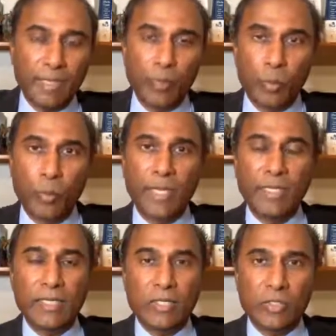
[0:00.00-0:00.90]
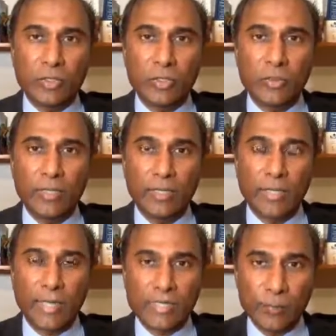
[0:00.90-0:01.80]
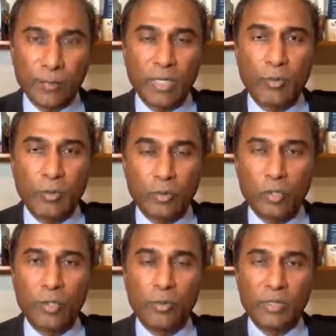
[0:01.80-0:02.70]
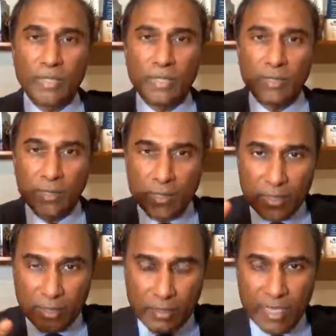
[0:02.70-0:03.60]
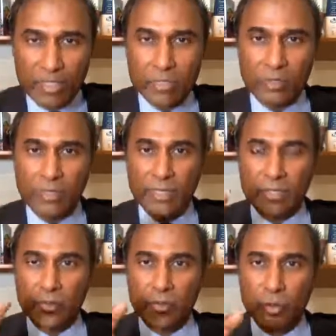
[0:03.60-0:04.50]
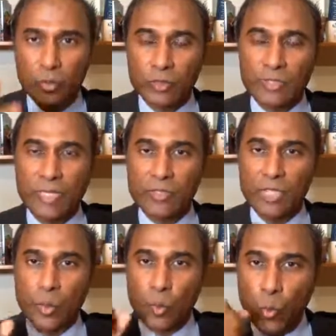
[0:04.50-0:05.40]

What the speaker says: And what we need to do as a people globally, here nationally, in your local towns,